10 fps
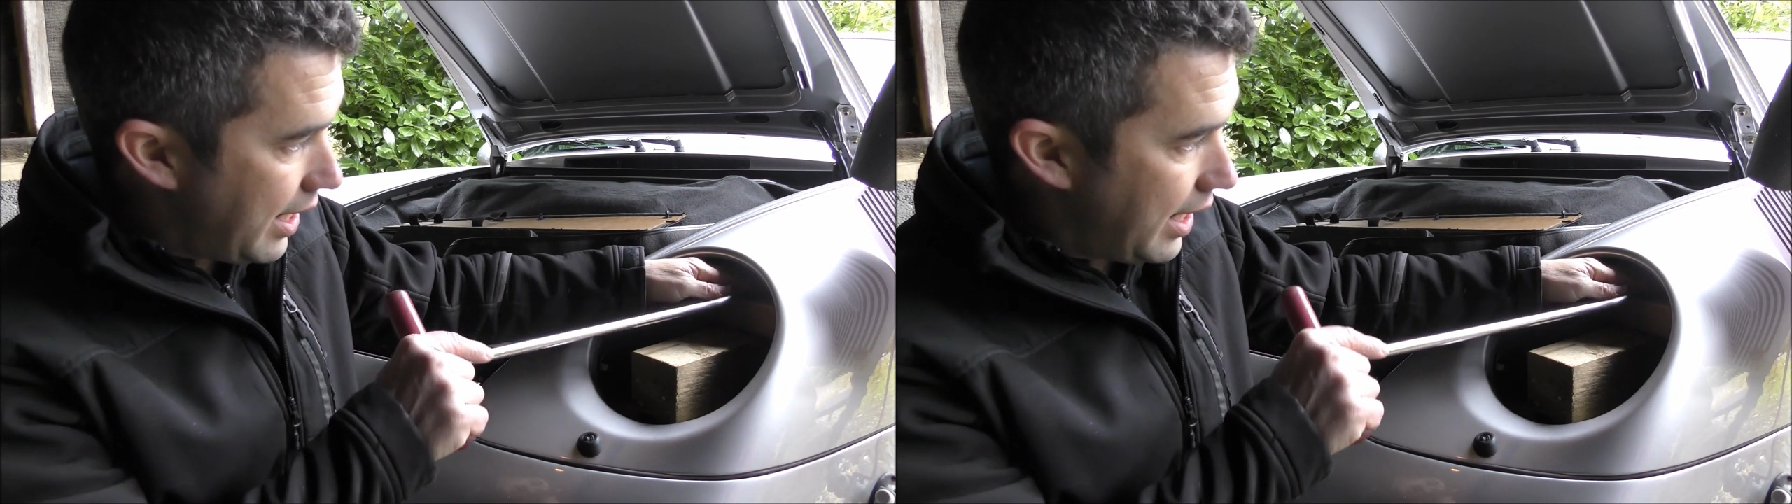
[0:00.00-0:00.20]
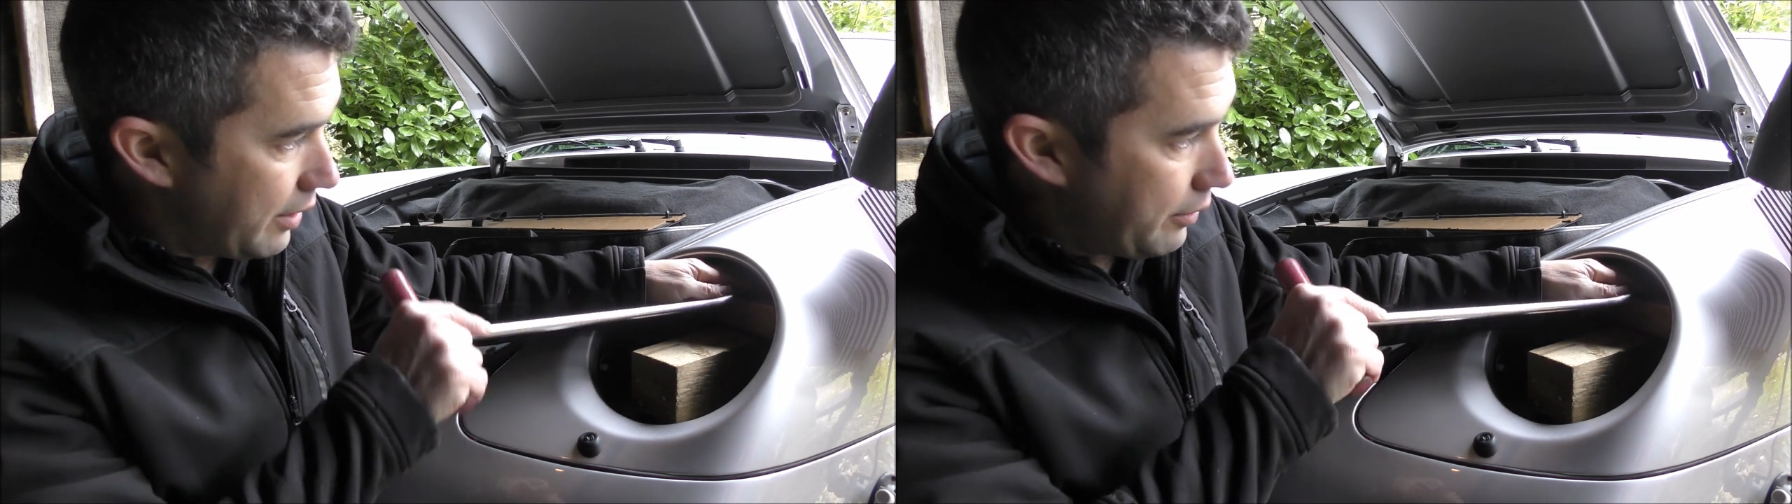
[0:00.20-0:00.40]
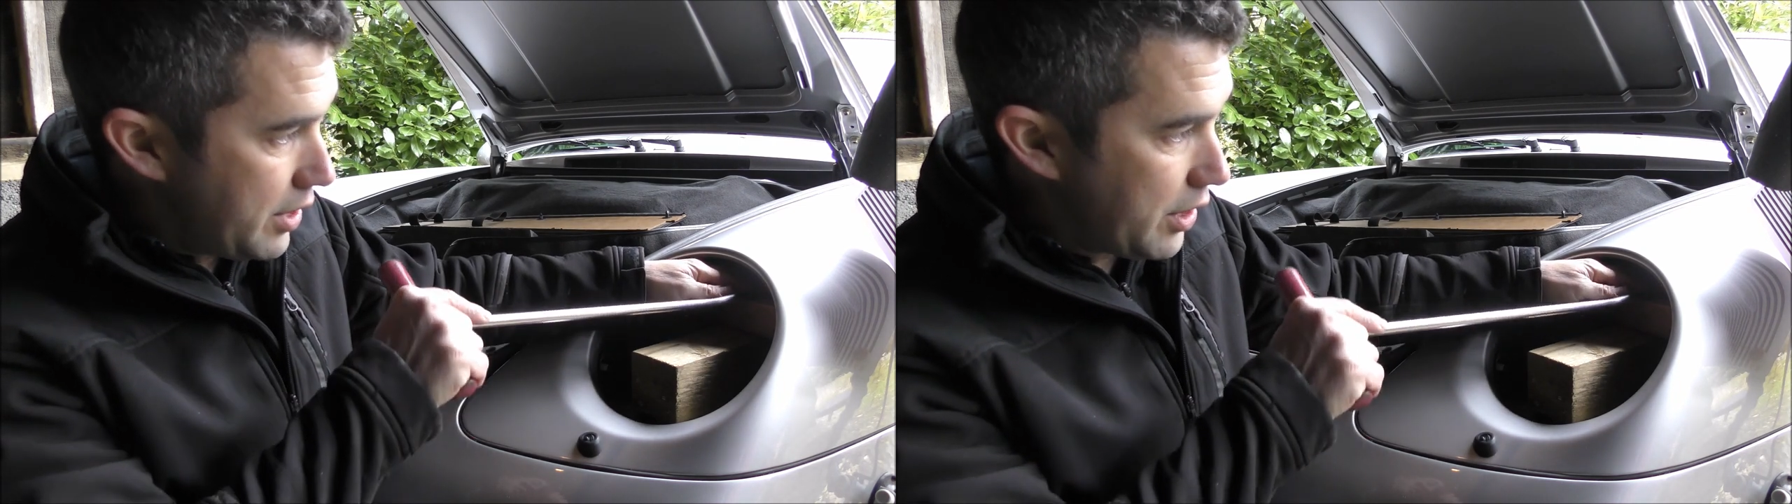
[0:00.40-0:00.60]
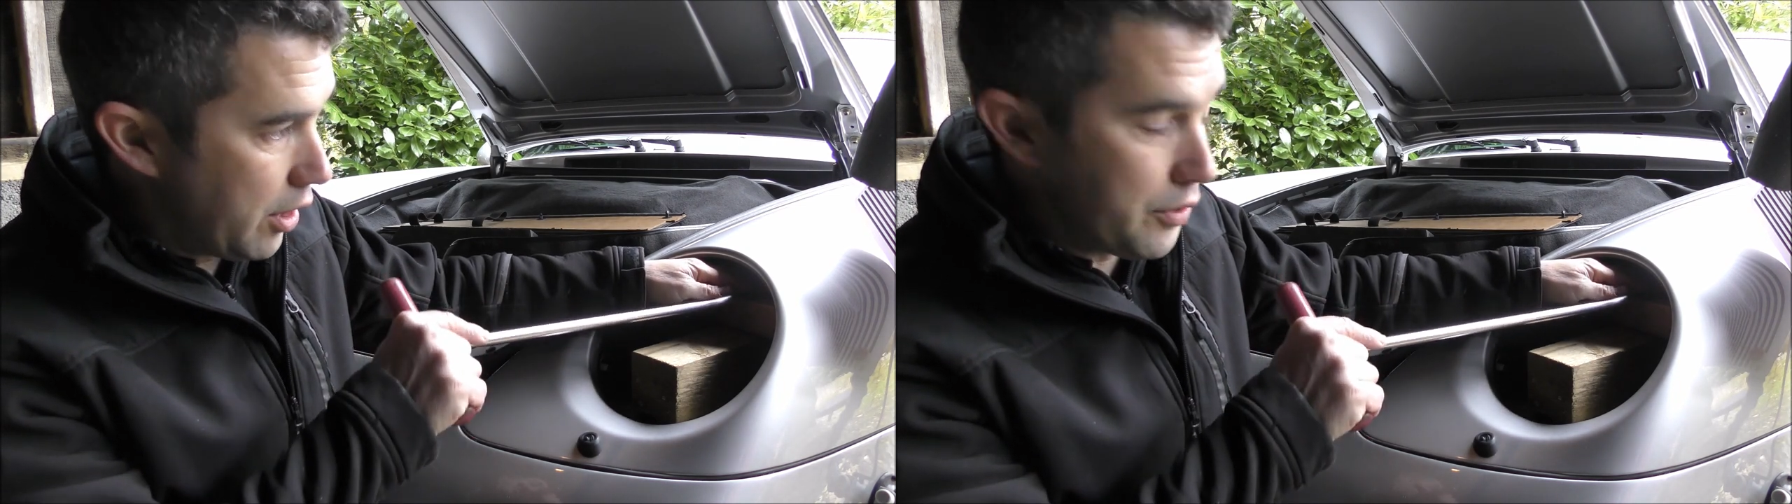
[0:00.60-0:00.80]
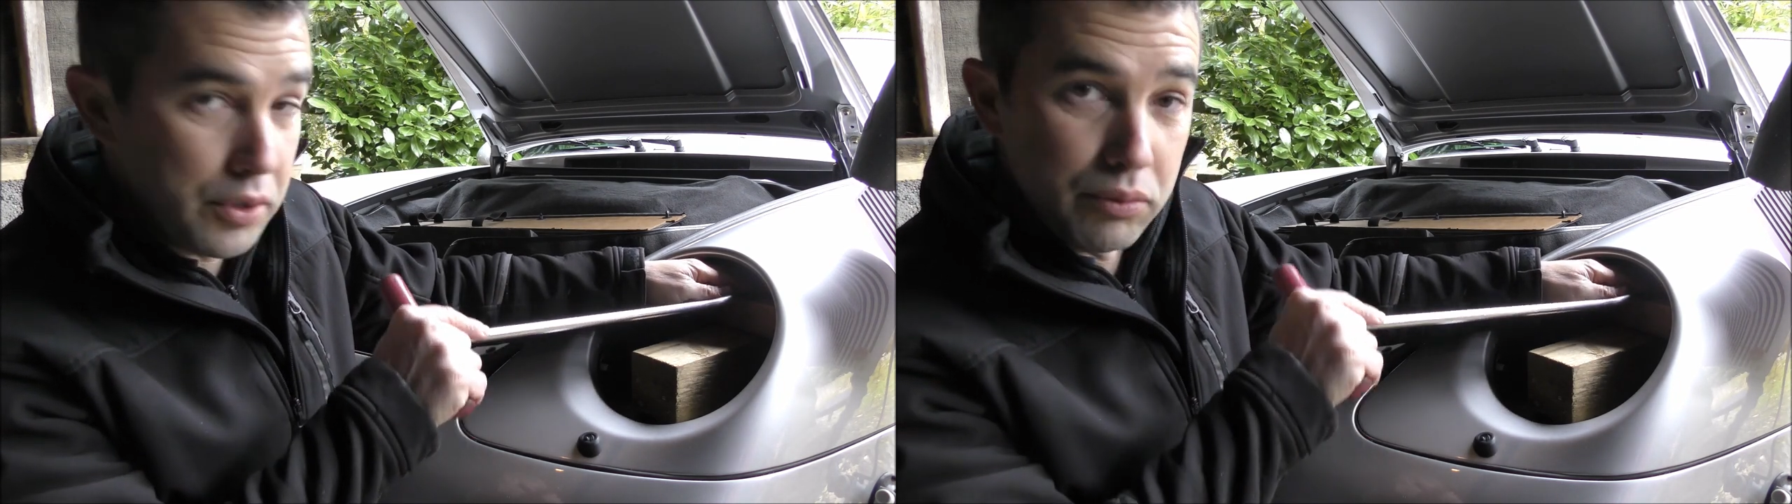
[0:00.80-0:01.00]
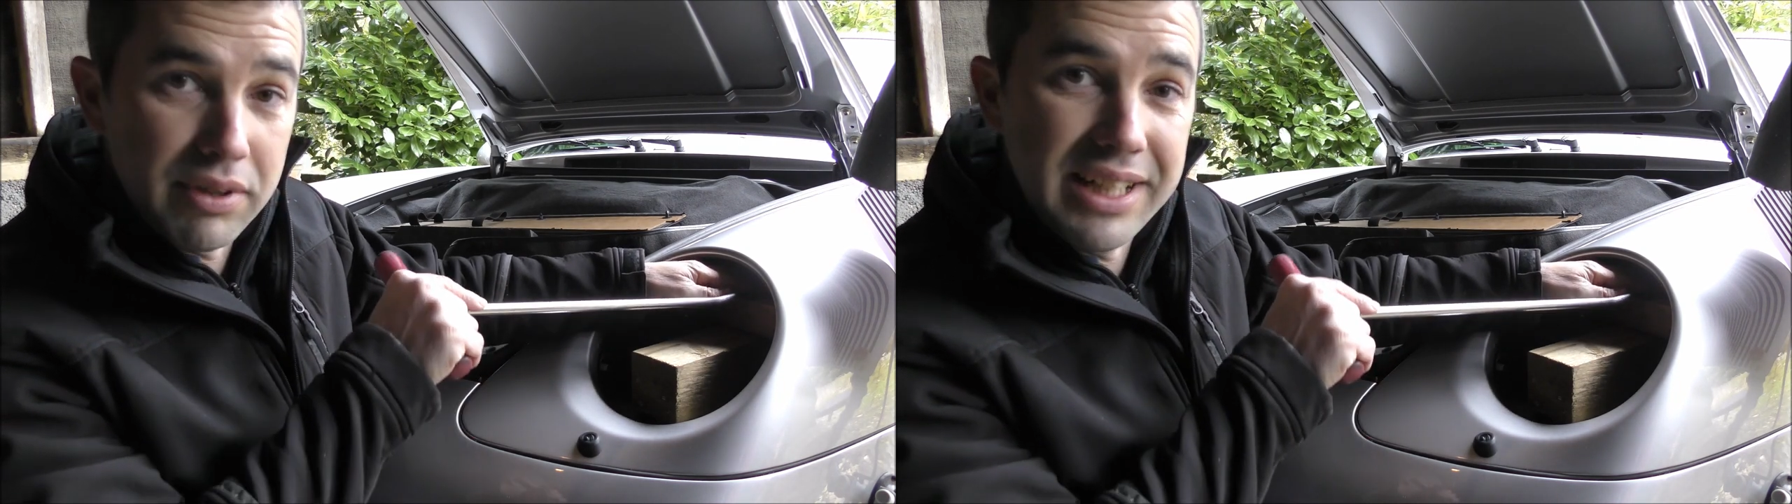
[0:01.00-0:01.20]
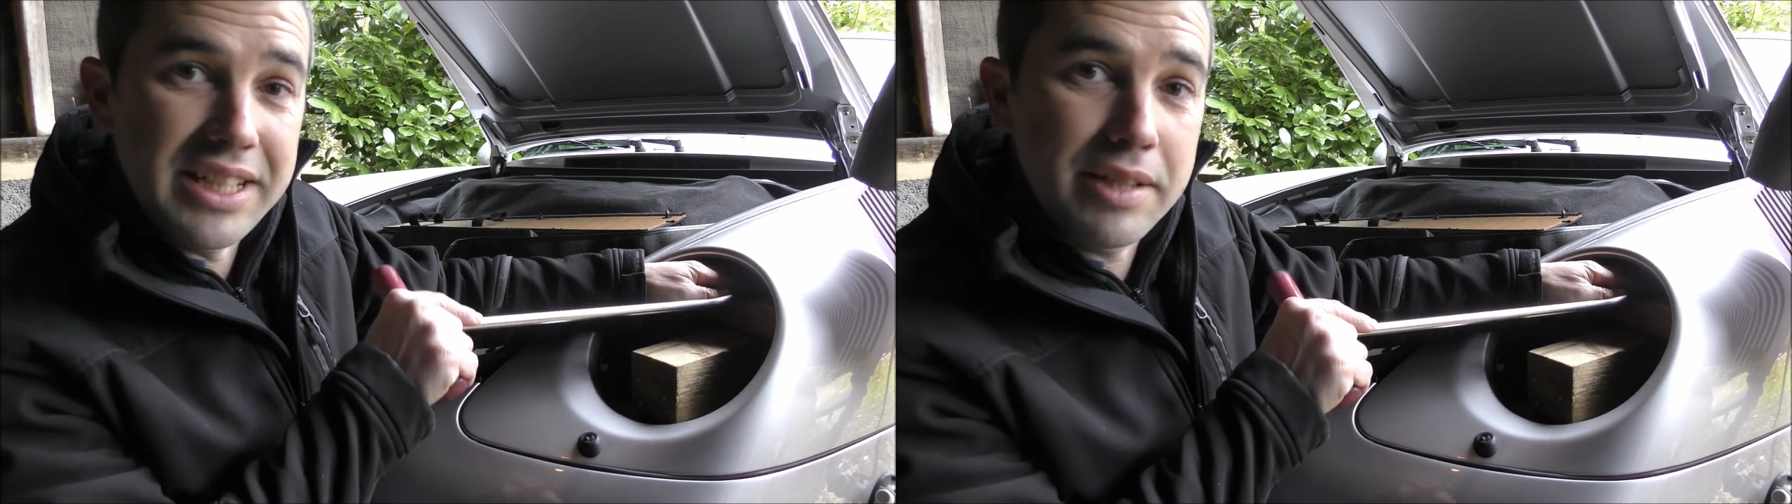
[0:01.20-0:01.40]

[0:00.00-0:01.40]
and I've only got to do really